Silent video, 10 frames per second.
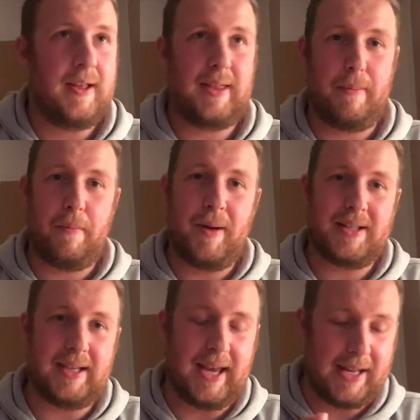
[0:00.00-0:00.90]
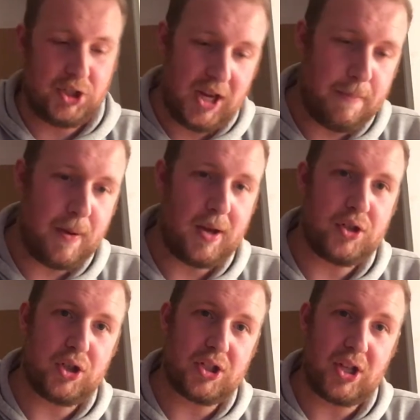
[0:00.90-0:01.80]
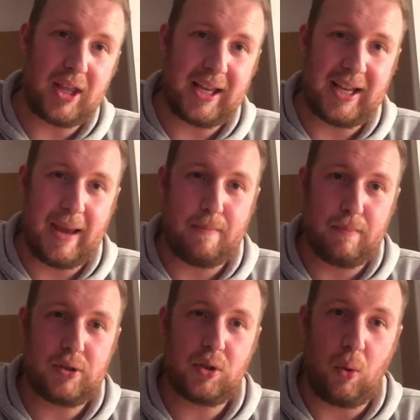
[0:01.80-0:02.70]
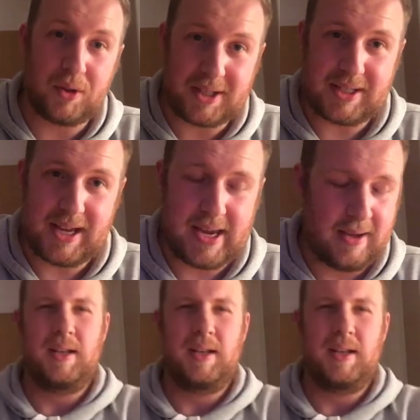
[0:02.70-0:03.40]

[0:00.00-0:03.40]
They're prepared to get it cheaper just so they can get quantity.